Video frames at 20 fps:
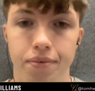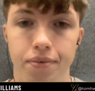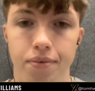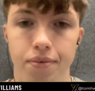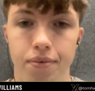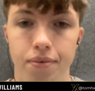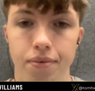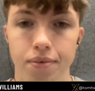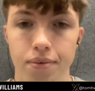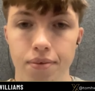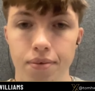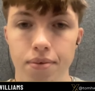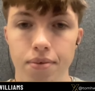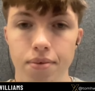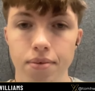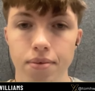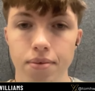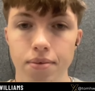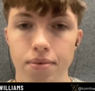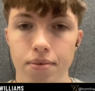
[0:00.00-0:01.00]

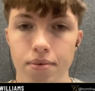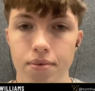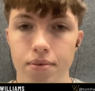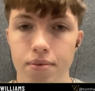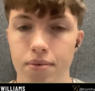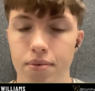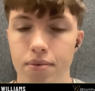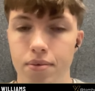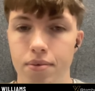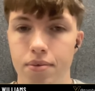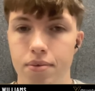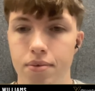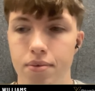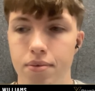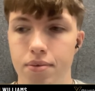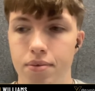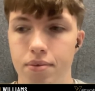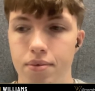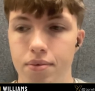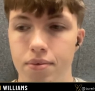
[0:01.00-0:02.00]

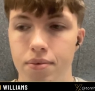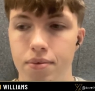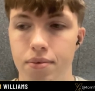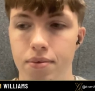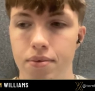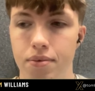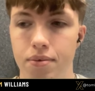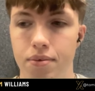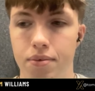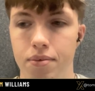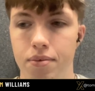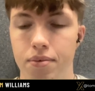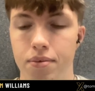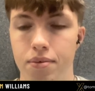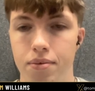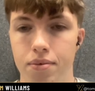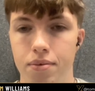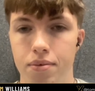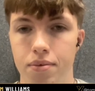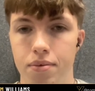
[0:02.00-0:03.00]

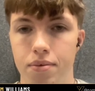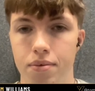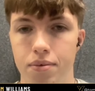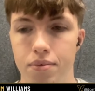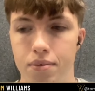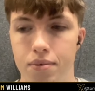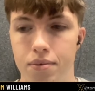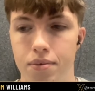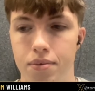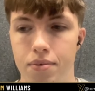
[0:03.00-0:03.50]
(not speaking)